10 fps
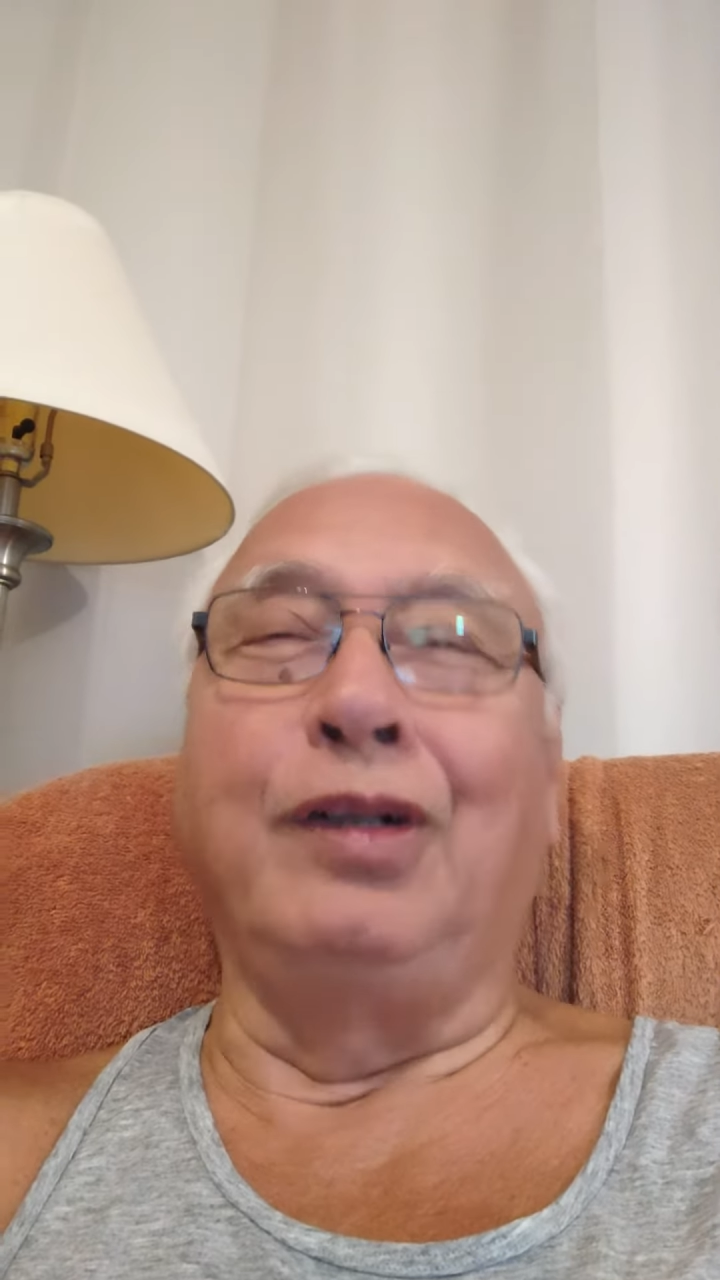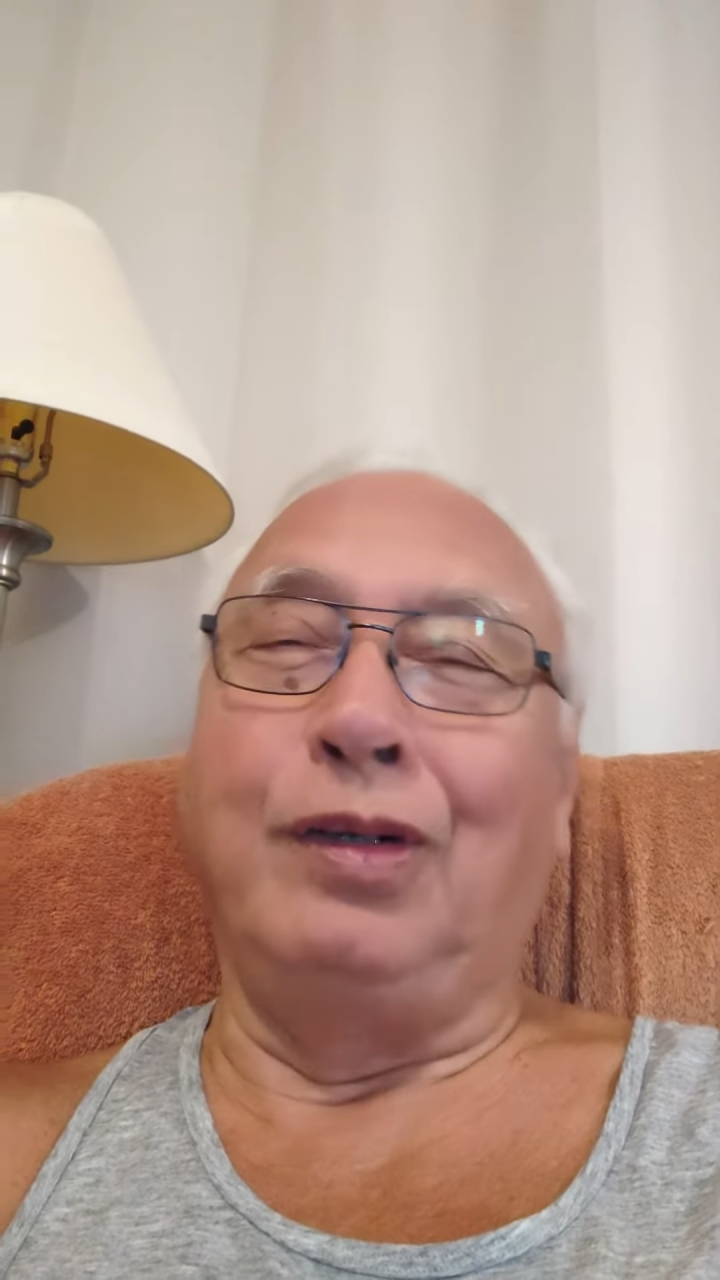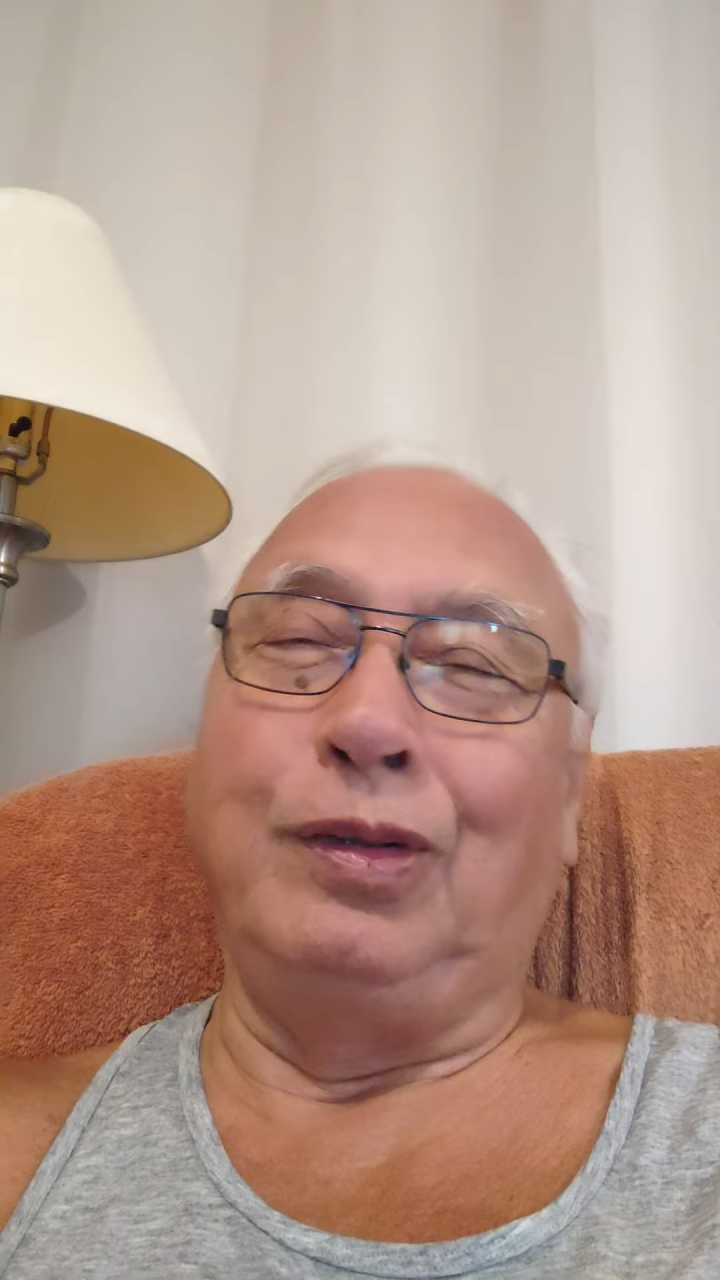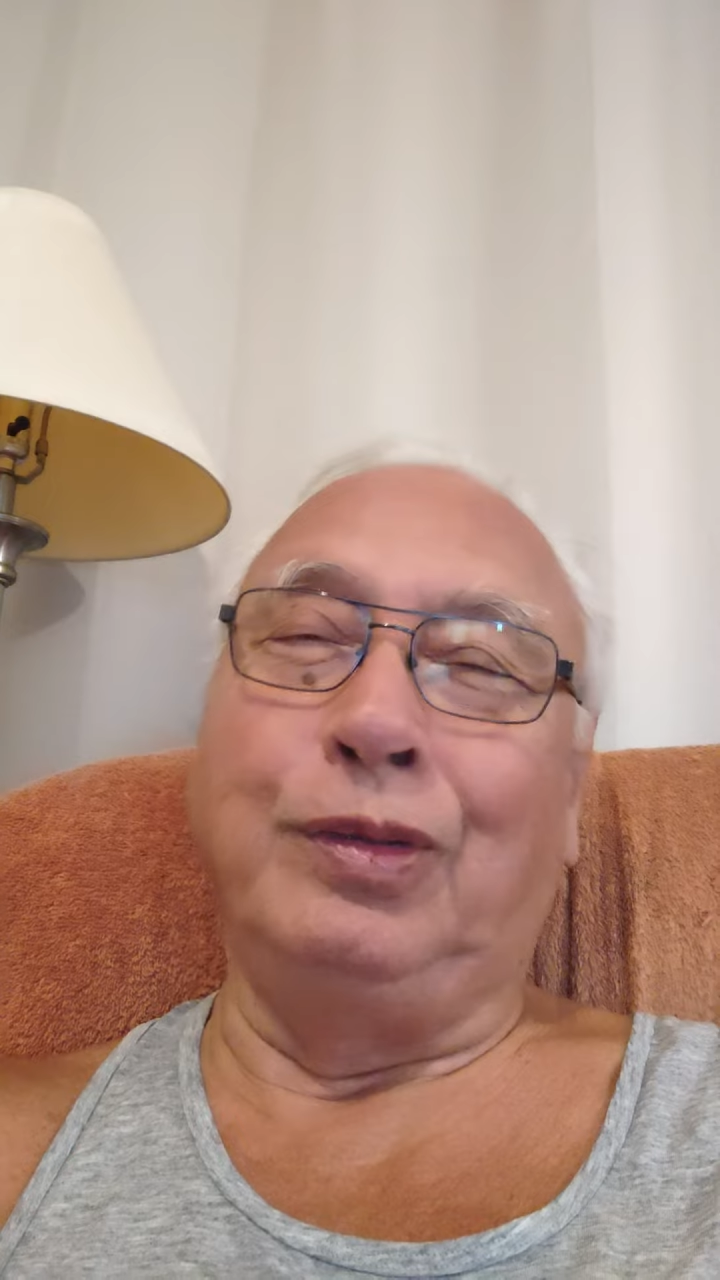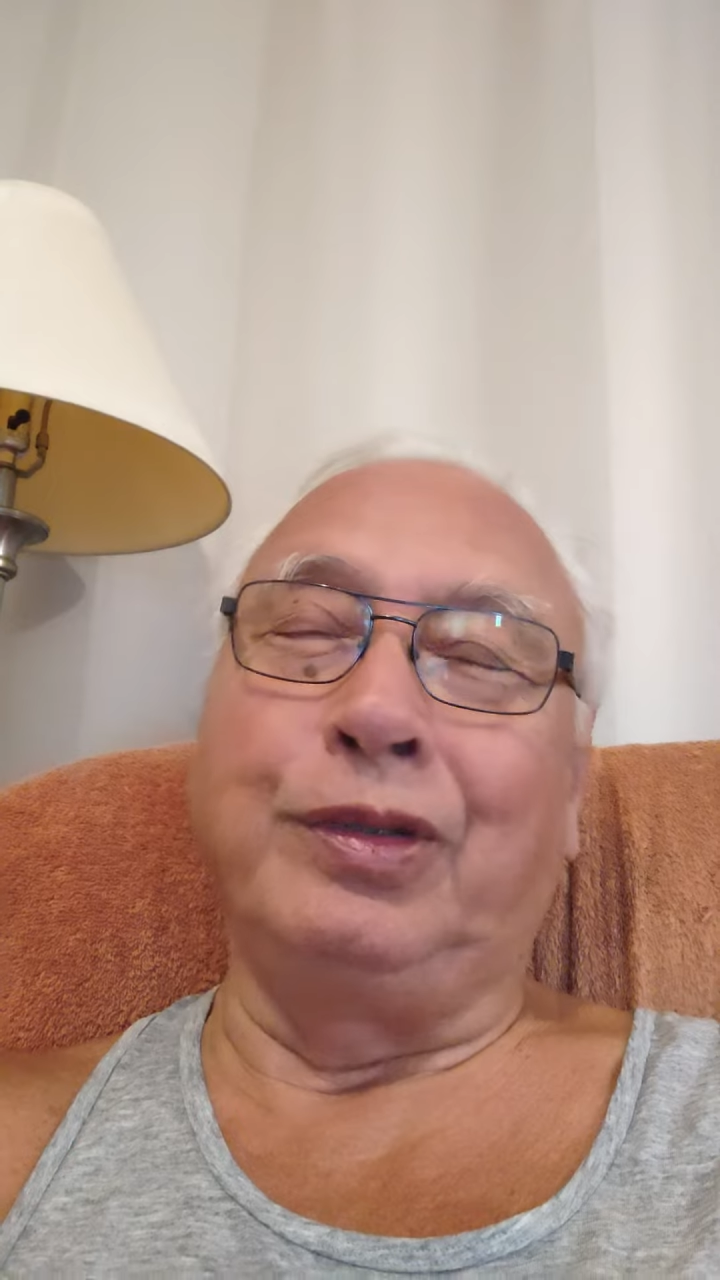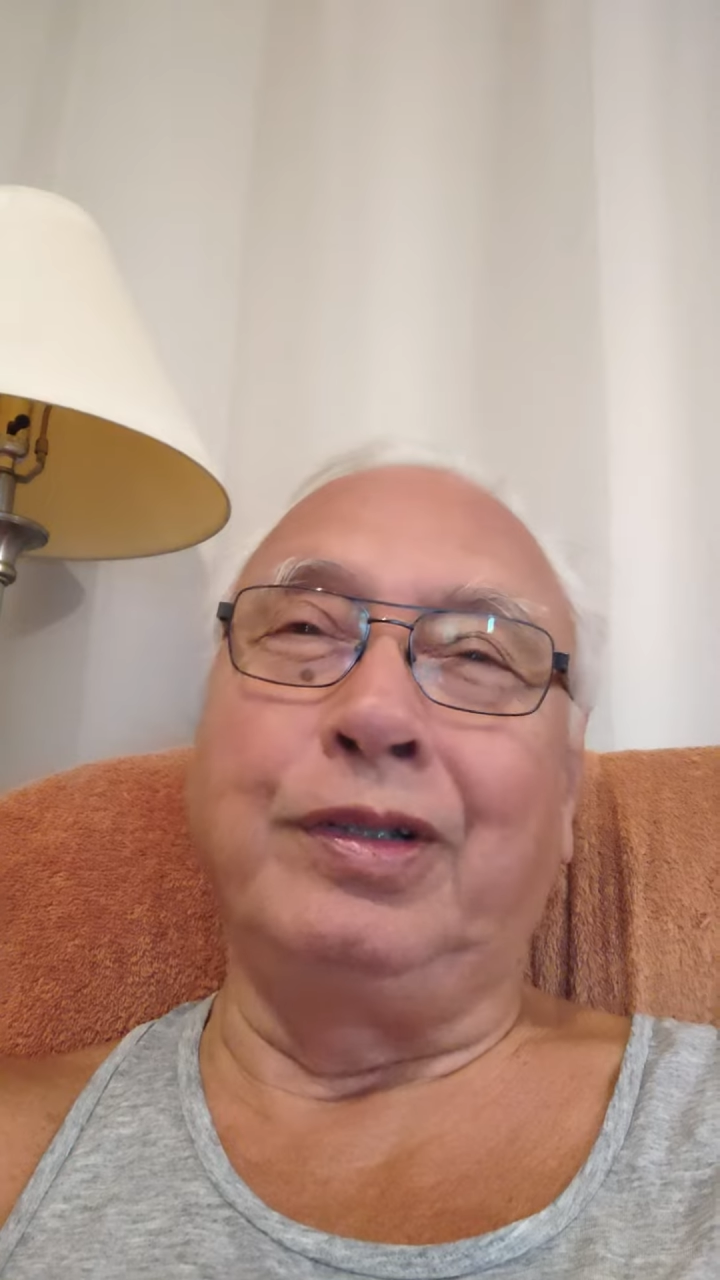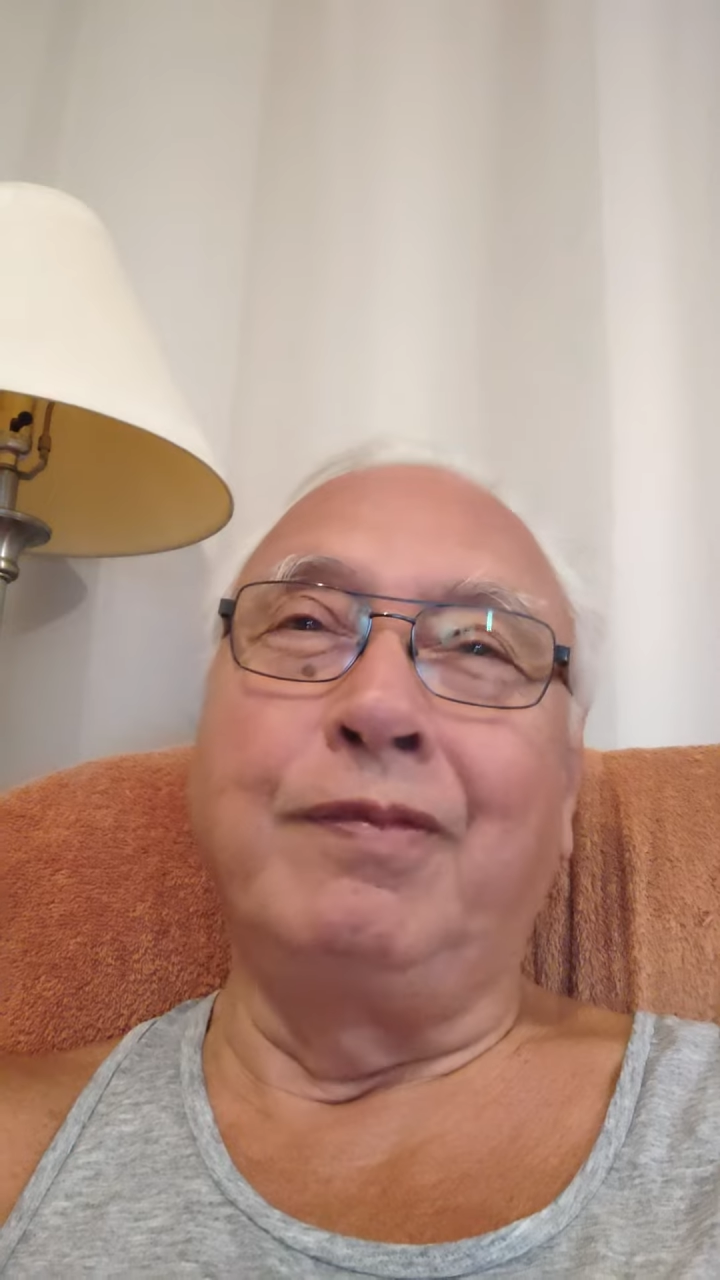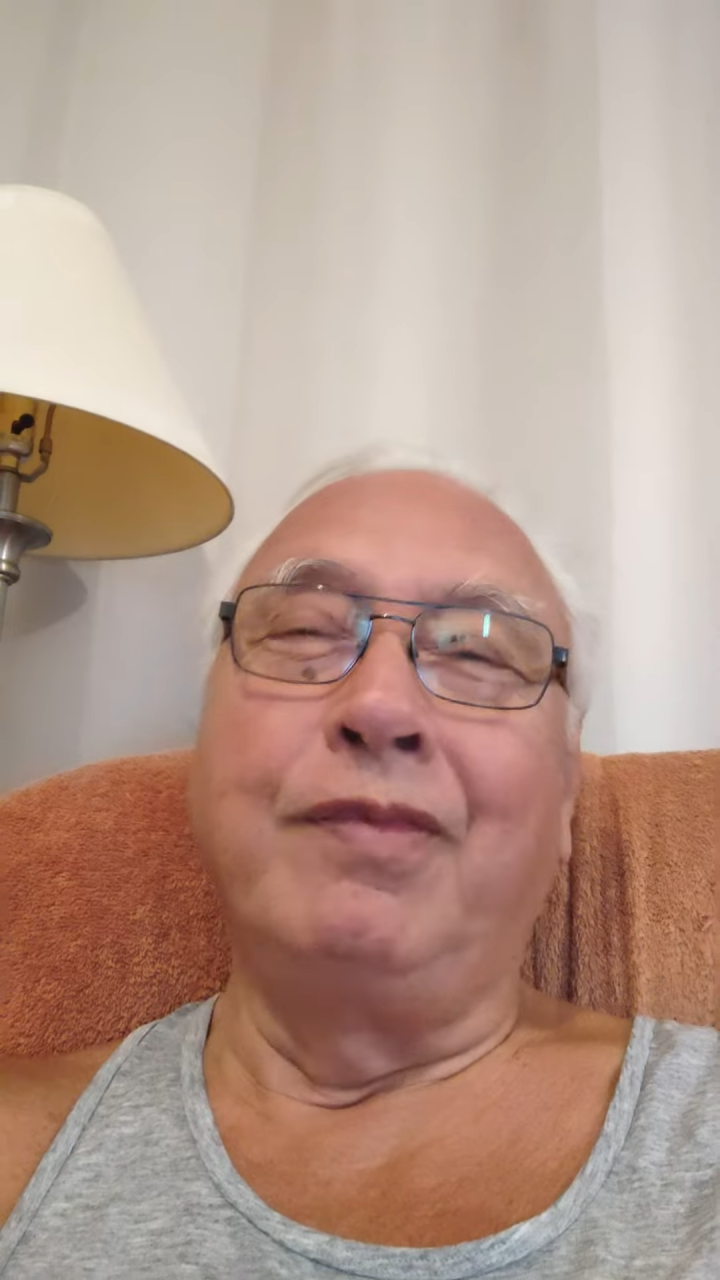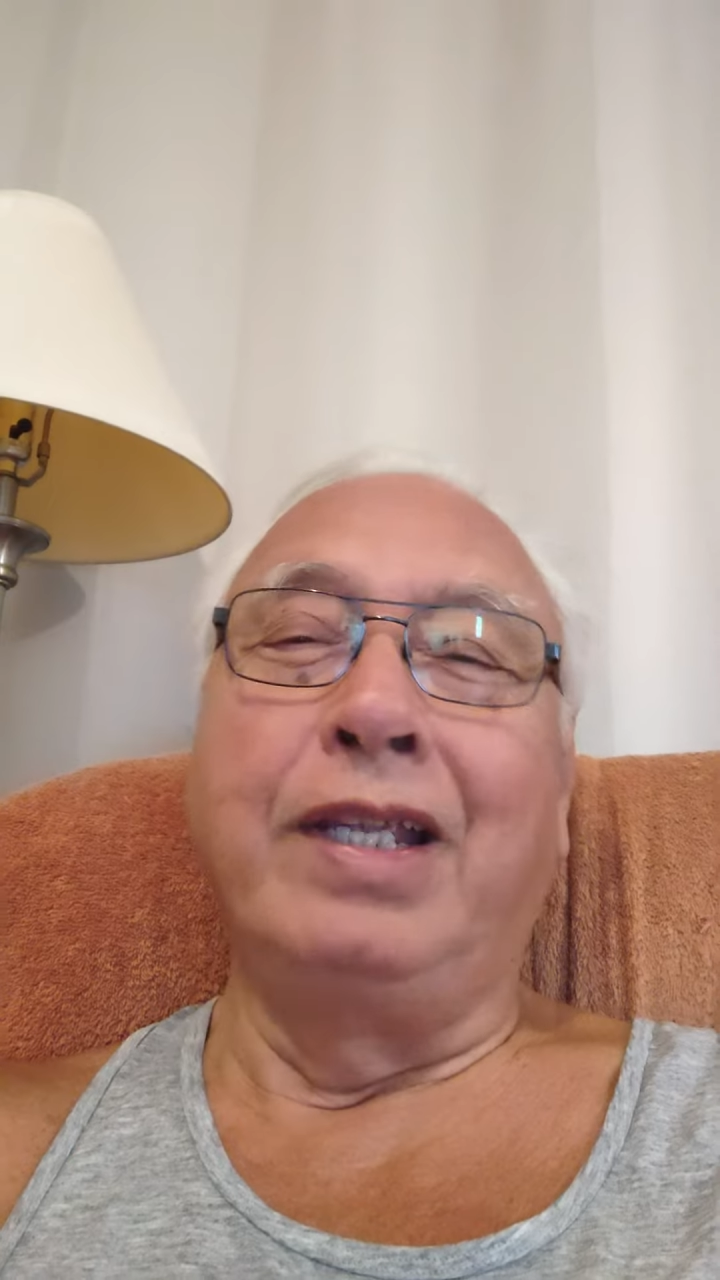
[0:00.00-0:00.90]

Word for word: goals